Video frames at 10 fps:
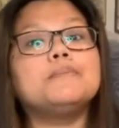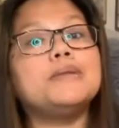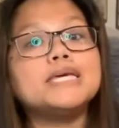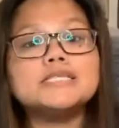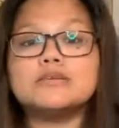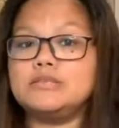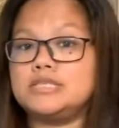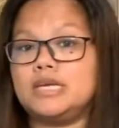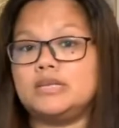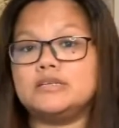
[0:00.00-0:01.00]
please
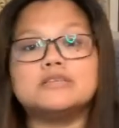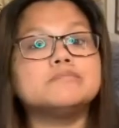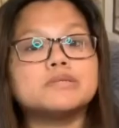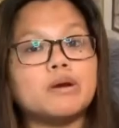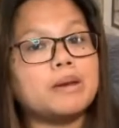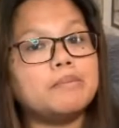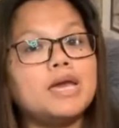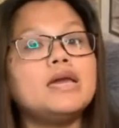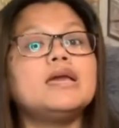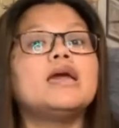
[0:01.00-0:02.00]
consider
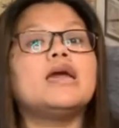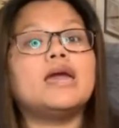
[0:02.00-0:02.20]
subscribing